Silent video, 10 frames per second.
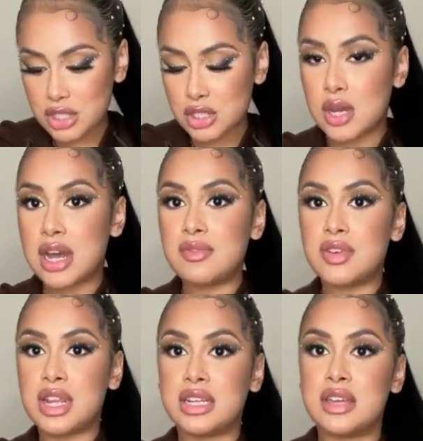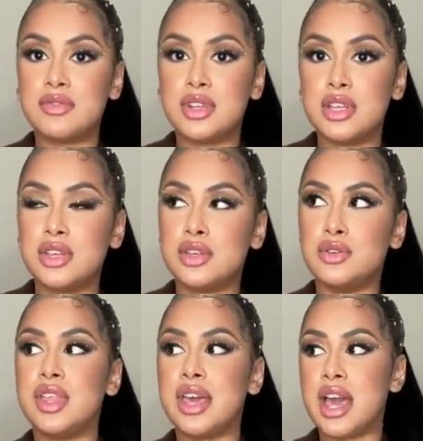So I feel like definitely
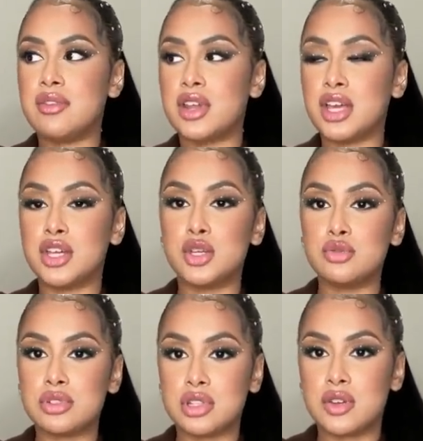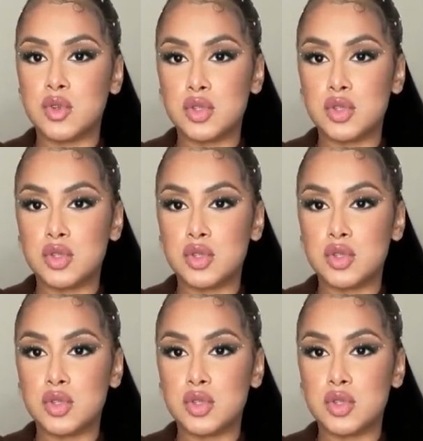they have like cute stuff.